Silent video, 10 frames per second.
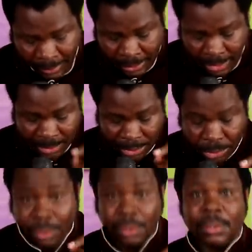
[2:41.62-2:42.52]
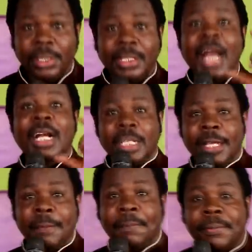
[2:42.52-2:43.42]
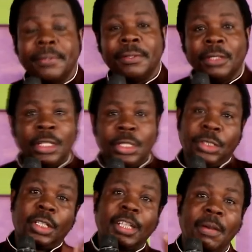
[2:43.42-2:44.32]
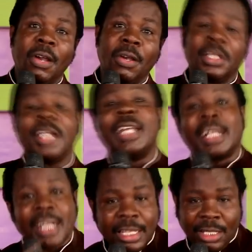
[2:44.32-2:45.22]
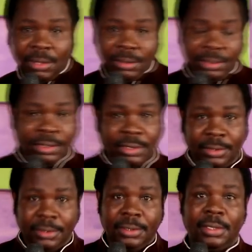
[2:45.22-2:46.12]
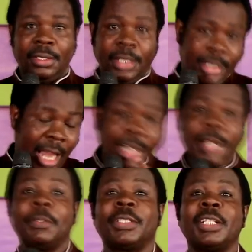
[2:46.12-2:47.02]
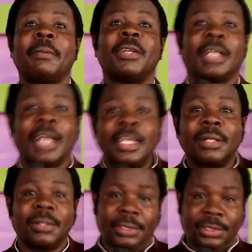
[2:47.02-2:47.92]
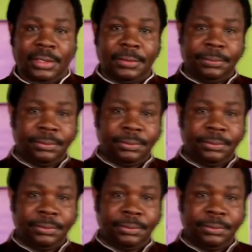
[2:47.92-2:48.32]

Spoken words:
Number two, in that clip, you talked about the catholics. In that clip, you said about the catholics.